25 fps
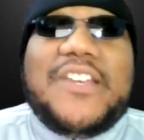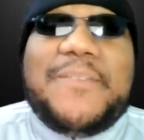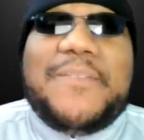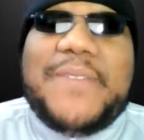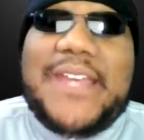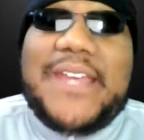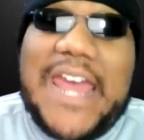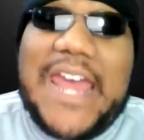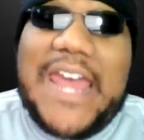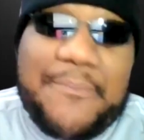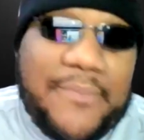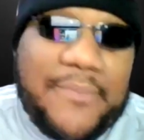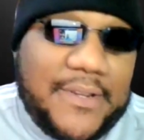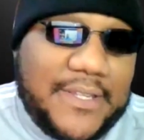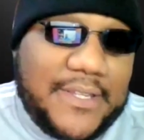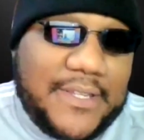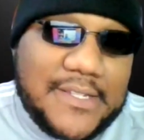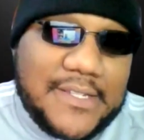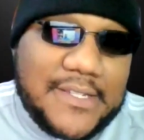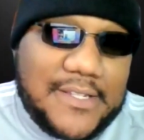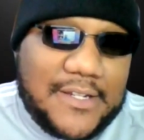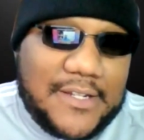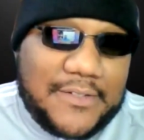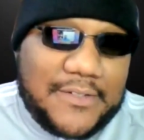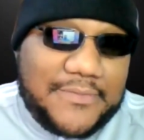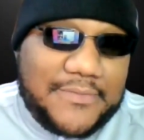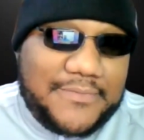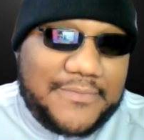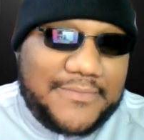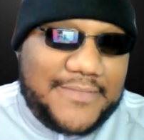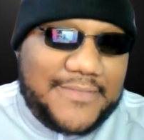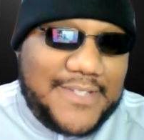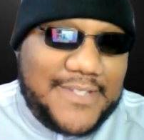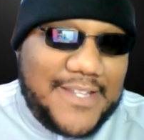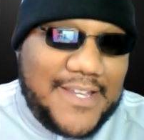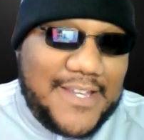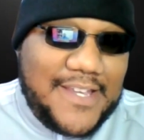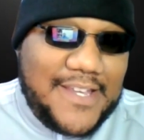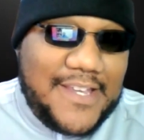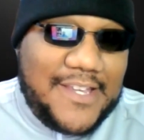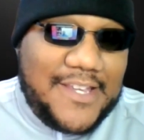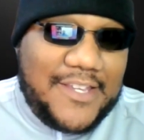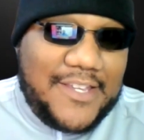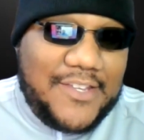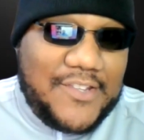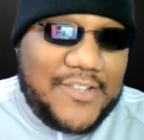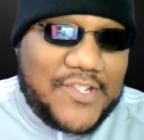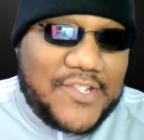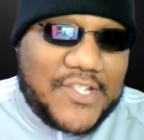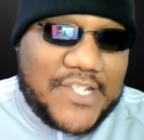You gotta be happy with this though.
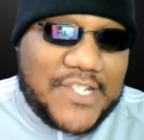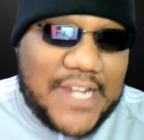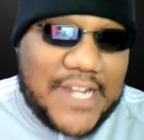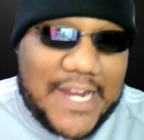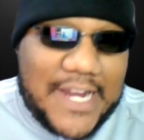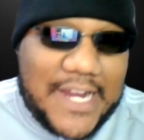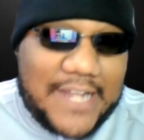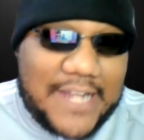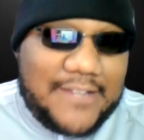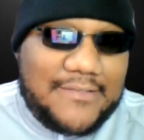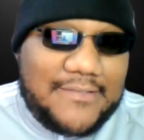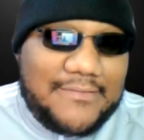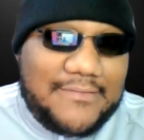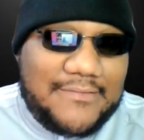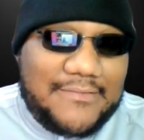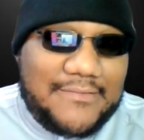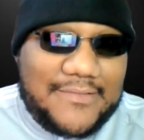You shot